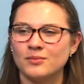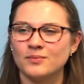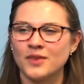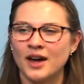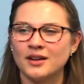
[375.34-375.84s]

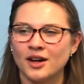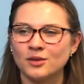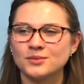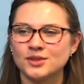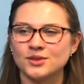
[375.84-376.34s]
that
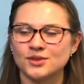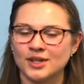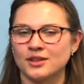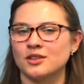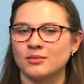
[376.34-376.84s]
helped to
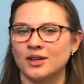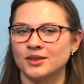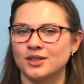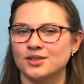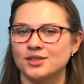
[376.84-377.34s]
strengthen my
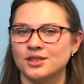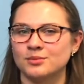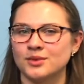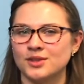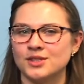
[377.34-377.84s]

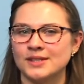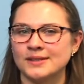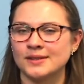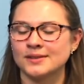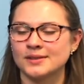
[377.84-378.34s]
relationship with
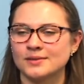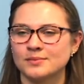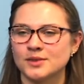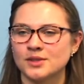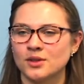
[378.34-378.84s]
Jesus.
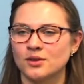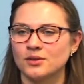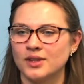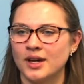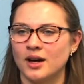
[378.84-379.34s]

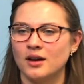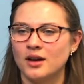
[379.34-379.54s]
So yeah,